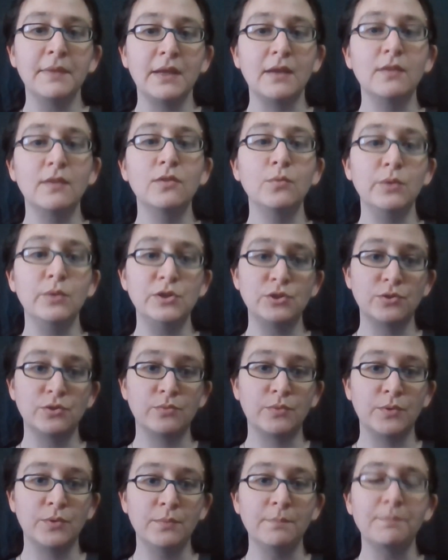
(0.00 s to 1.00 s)
in the Winchell
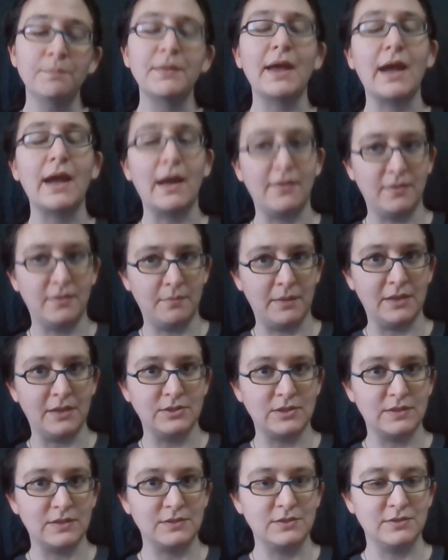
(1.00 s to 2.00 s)
Room at the
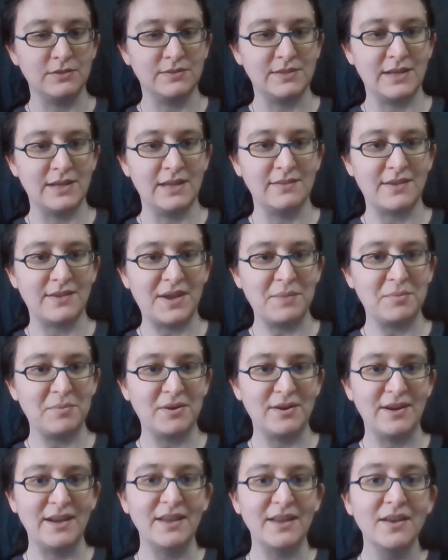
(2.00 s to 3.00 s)
Manchester City
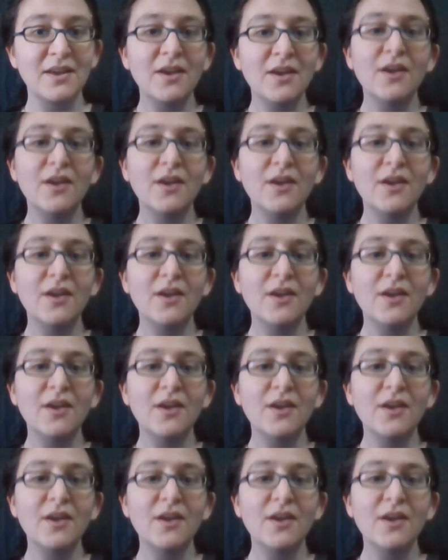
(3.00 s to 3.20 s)
Library.